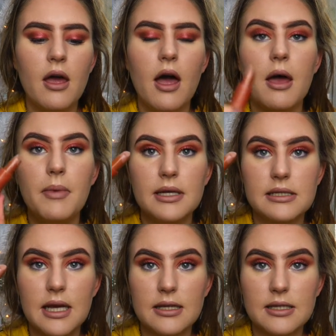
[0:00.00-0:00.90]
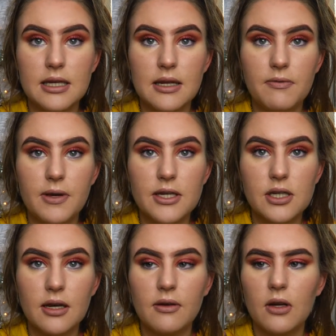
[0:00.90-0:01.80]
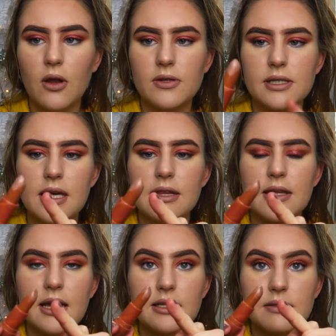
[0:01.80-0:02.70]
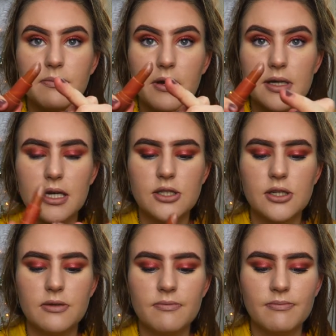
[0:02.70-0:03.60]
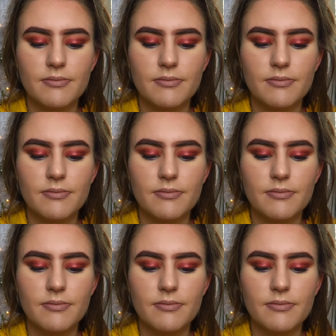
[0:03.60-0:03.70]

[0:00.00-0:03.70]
a satiny finish, kind of glossy. That's foundation